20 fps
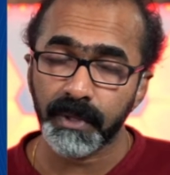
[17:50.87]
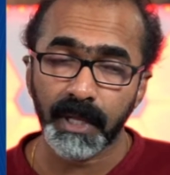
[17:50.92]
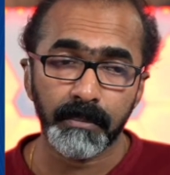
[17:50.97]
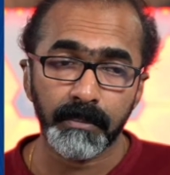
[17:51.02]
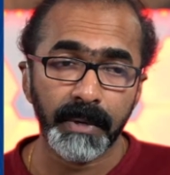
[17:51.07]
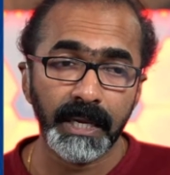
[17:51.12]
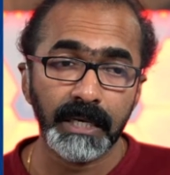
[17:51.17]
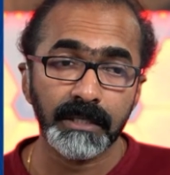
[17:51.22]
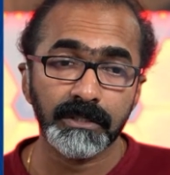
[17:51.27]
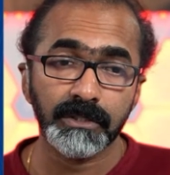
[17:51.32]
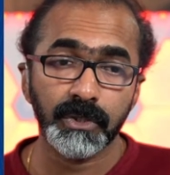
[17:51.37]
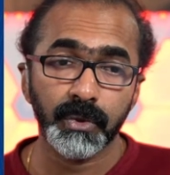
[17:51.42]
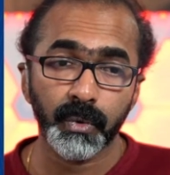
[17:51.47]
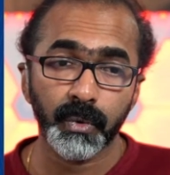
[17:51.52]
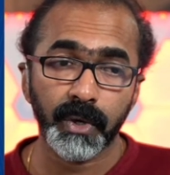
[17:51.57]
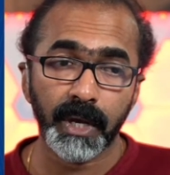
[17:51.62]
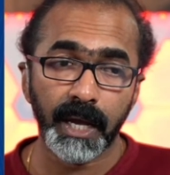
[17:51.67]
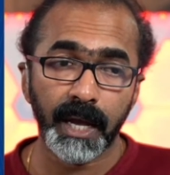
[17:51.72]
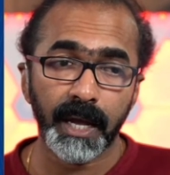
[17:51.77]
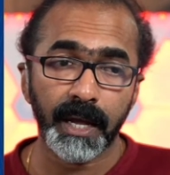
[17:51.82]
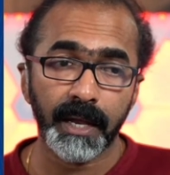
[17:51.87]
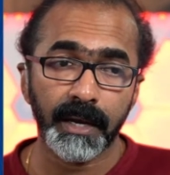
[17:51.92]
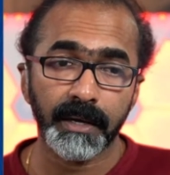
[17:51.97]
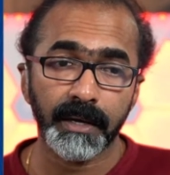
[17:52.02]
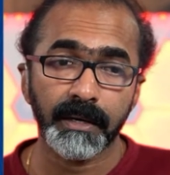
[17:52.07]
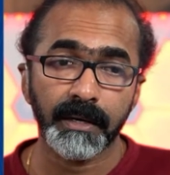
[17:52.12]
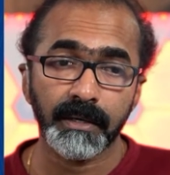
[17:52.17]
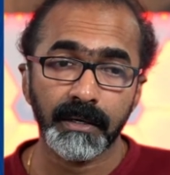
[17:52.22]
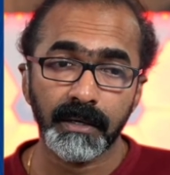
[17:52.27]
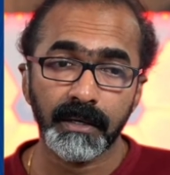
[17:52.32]
That means you
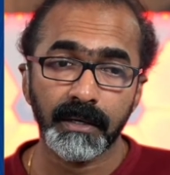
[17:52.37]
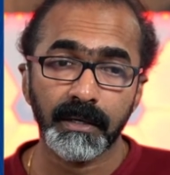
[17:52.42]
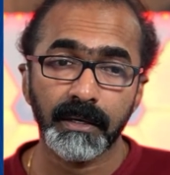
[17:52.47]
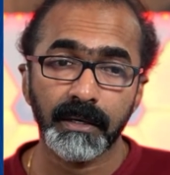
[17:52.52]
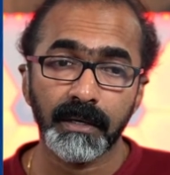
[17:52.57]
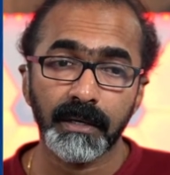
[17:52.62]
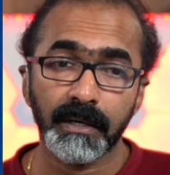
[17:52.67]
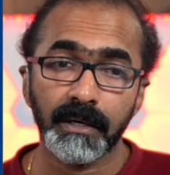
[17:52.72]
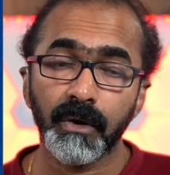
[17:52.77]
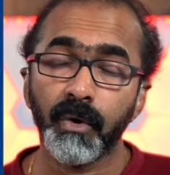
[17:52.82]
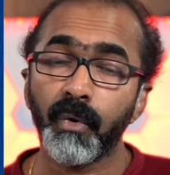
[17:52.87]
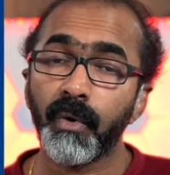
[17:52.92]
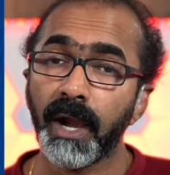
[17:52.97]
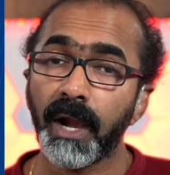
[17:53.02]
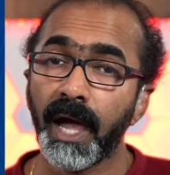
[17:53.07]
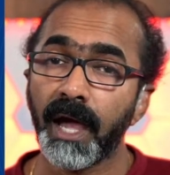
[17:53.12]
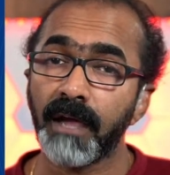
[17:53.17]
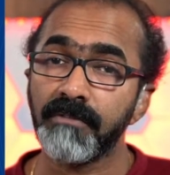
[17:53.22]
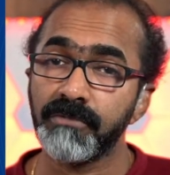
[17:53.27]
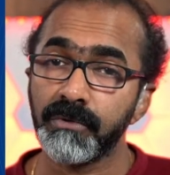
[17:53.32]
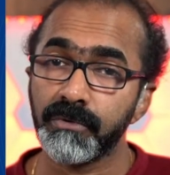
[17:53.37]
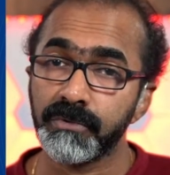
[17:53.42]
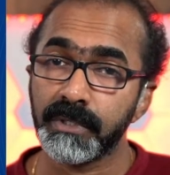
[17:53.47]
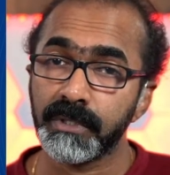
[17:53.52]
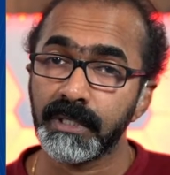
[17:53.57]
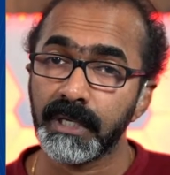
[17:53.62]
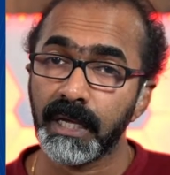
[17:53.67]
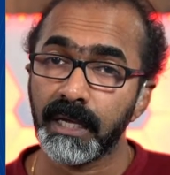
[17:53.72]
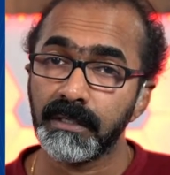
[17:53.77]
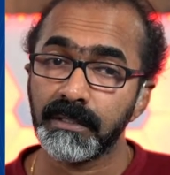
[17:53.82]
can go live
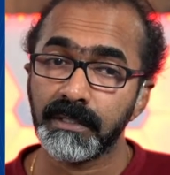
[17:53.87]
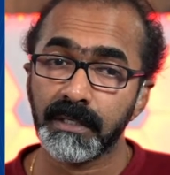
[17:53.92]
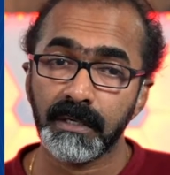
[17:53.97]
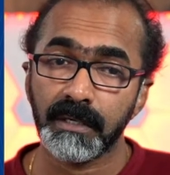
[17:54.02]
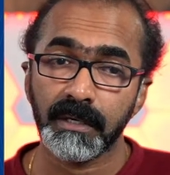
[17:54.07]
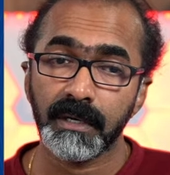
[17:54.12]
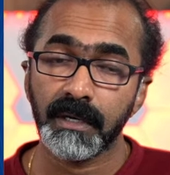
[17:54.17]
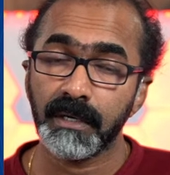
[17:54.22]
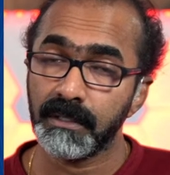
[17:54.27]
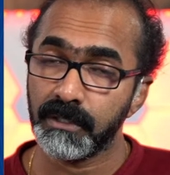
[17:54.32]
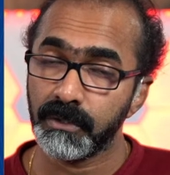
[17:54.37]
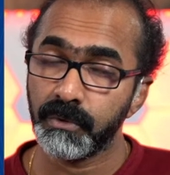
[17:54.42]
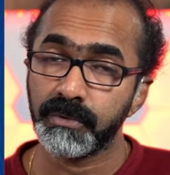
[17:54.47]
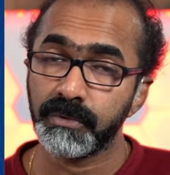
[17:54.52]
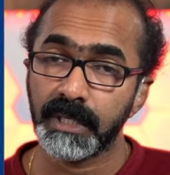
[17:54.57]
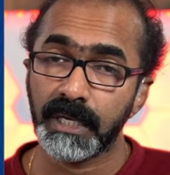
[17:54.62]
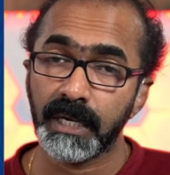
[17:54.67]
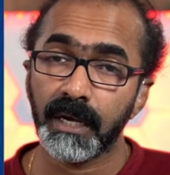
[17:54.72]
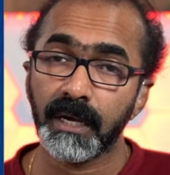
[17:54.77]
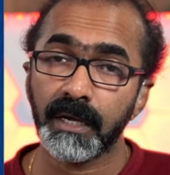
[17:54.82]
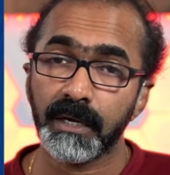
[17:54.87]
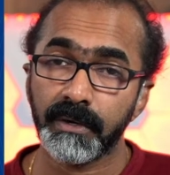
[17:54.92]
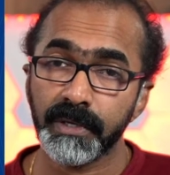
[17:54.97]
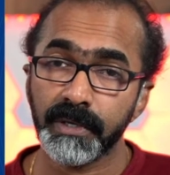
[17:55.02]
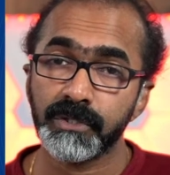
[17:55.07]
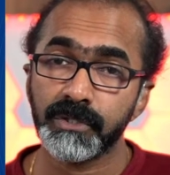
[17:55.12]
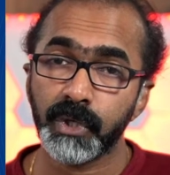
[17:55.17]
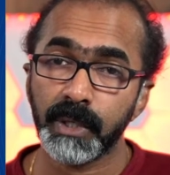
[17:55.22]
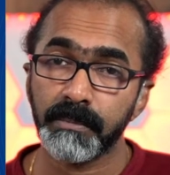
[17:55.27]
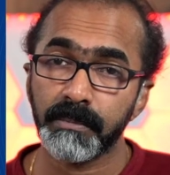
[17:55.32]
using
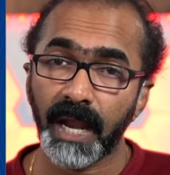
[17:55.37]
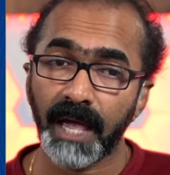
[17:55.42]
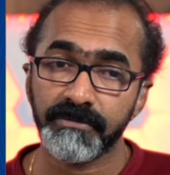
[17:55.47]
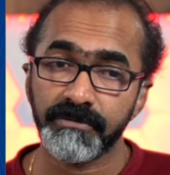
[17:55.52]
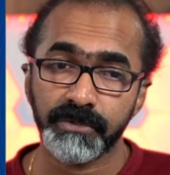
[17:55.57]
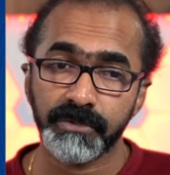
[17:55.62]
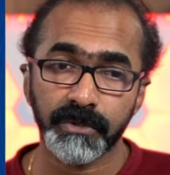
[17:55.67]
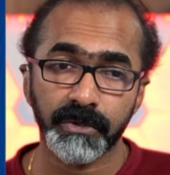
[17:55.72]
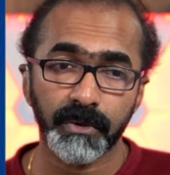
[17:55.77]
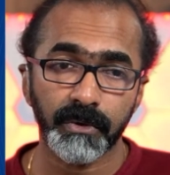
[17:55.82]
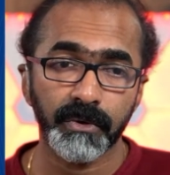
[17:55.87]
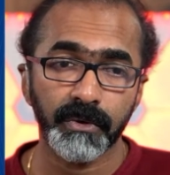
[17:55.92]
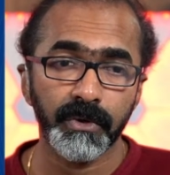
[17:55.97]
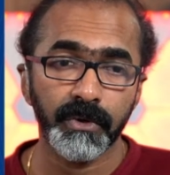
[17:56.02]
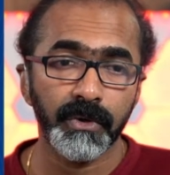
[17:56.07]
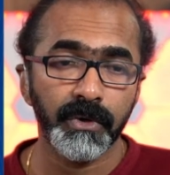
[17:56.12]
Restream Live Studio.